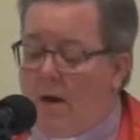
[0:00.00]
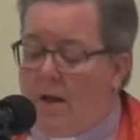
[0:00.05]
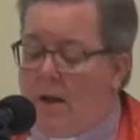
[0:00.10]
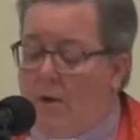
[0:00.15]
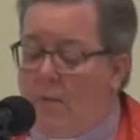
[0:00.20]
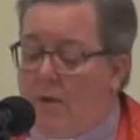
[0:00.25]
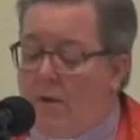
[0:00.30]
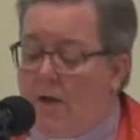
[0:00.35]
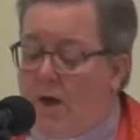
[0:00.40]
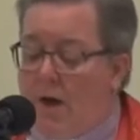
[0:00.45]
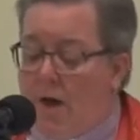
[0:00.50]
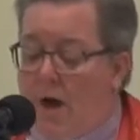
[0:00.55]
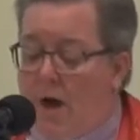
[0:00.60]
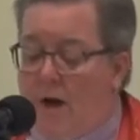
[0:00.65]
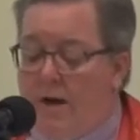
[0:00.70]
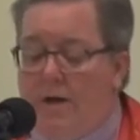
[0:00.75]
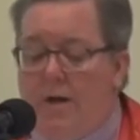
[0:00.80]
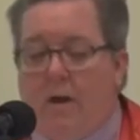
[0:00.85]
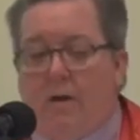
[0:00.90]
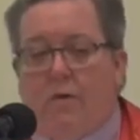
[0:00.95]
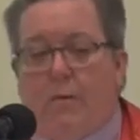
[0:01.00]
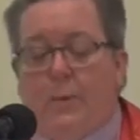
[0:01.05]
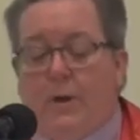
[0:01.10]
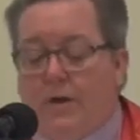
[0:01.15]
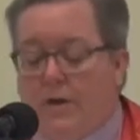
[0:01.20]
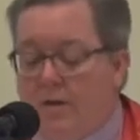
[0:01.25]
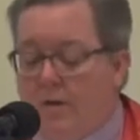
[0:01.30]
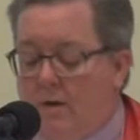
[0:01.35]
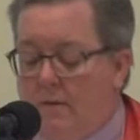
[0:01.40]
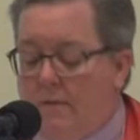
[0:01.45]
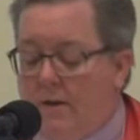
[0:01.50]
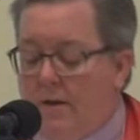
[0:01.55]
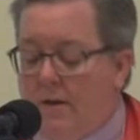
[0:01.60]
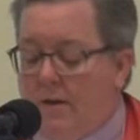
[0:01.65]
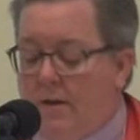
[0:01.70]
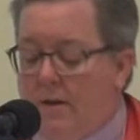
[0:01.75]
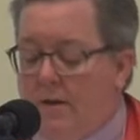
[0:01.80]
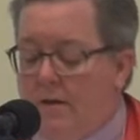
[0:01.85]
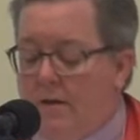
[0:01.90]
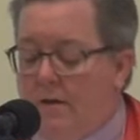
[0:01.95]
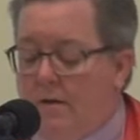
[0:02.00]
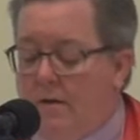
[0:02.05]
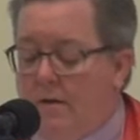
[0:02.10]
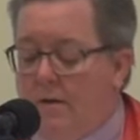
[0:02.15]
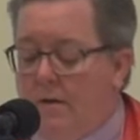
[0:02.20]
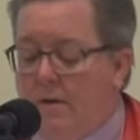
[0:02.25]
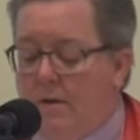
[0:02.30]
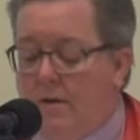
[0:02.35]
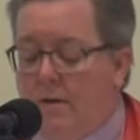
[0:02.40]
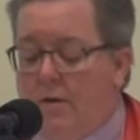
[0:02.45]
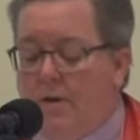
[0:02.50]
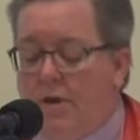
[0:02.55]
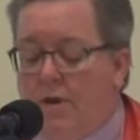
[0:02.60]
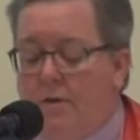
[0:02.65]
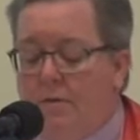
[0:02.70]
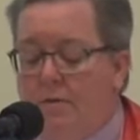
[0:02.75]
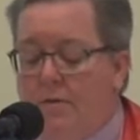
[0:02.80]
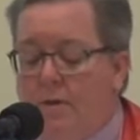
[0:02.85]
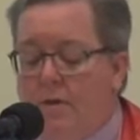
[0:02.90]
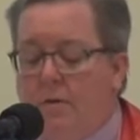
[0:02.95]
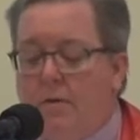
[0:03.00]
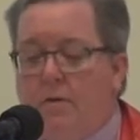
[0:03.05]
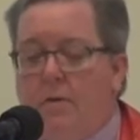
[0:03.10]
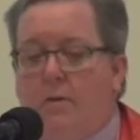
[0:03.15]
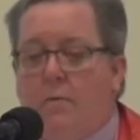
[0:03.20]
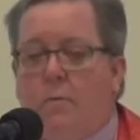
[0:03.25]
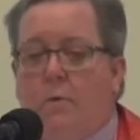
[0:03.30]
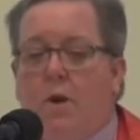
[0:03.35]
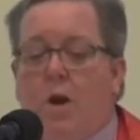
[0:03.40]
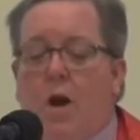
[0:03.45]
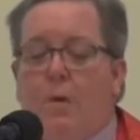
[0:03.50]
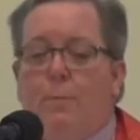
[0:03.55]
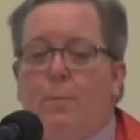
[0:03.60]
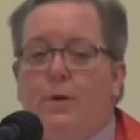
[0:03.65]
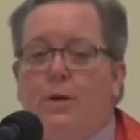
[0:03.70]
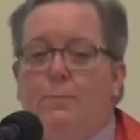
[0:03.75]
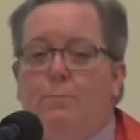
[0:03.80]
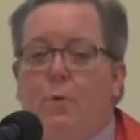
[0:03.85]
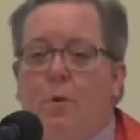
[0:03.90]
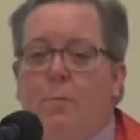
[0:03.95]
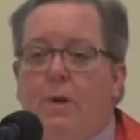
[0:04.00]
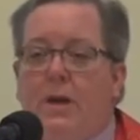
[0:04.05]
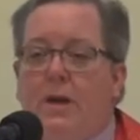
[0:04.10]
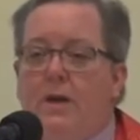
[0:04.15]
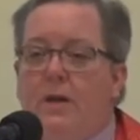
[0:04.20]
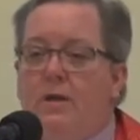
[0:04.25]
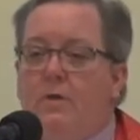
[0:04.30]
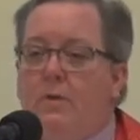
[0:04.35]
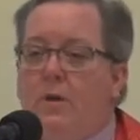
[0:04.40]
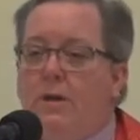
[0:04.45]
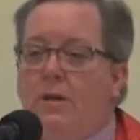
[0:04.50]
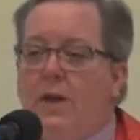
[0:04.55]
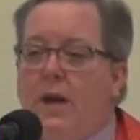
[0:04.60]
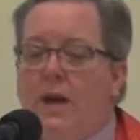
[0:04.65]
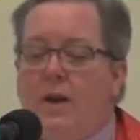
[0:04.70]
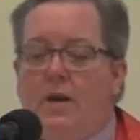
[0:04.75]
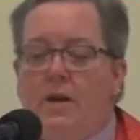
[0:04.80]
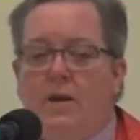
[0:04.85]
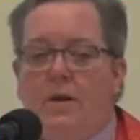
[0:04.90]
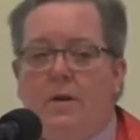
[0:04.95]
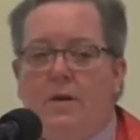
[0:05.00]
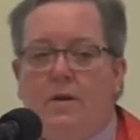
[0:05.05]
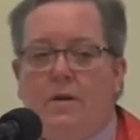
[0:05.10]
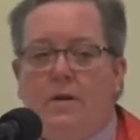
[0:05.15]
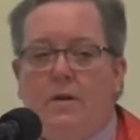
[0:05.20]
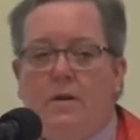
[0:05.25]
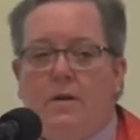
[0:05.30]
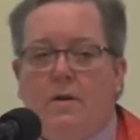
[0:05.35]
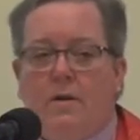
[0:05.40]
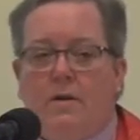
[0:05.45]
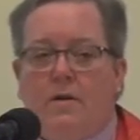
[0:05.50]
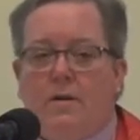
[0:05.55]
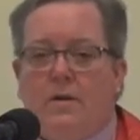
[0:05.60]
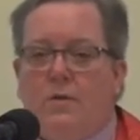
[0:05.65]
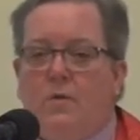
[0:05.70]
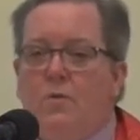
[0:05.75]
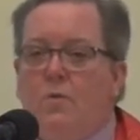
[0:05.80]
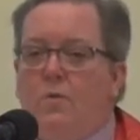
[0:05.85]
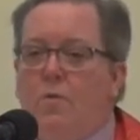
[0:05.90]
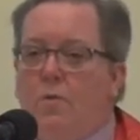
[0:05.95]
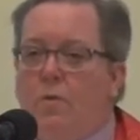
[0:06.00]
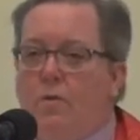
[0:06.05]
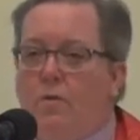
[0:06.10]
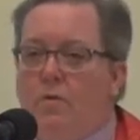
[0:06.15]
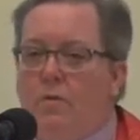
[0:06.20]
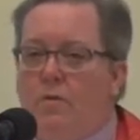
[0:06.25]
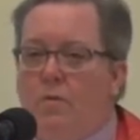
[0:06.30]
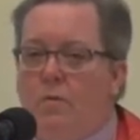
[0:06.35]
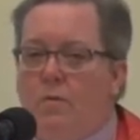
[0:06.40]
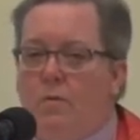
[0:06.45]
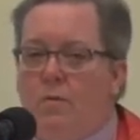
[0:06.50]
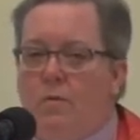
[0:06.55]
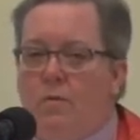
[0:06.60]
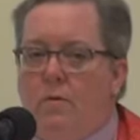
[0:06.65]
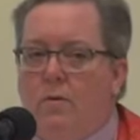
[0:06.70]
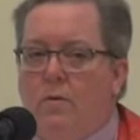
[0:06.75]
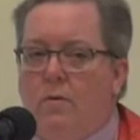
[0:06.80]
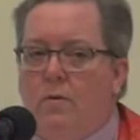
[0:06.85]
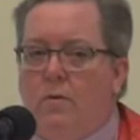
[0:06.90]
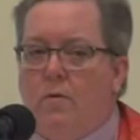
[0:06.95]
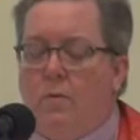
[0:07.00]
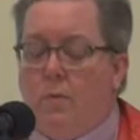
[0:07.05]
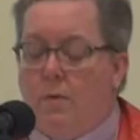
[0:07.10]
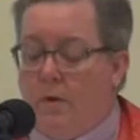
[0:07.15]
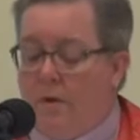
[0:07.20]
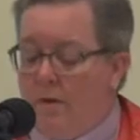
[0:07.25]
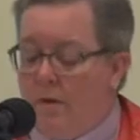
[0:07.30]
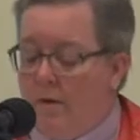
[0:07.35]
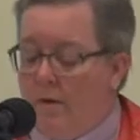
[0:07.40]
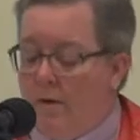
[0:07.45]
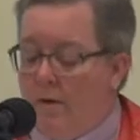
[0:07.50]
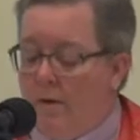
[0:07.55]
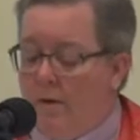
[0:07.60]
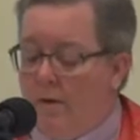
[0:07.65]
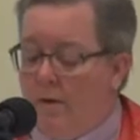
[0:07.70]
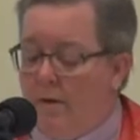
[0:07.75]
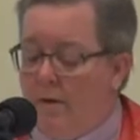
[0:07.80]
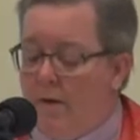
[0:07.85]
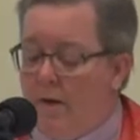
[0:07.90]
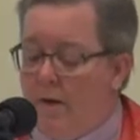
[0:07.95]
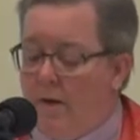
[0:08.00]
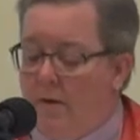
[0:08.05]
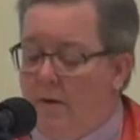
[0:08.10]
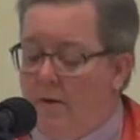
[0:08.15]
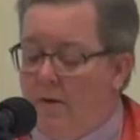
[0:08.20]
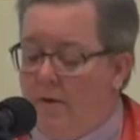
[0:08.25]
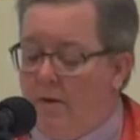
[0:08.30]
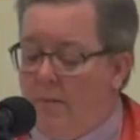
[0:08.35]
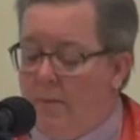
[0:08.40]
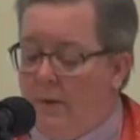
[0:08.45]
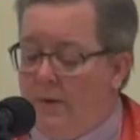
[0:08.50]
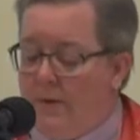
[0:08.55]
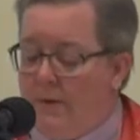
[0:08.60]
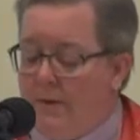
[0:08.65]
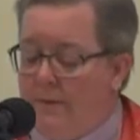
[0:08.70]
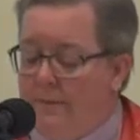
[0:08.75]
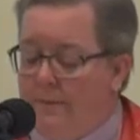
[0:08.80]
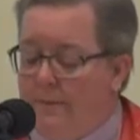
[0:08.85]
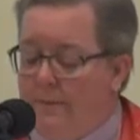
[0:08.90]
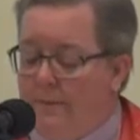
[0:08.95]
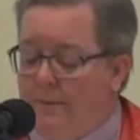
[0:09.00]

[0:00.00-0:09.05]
They were denied government services. Their children were not permitted to attend school with the other Germans.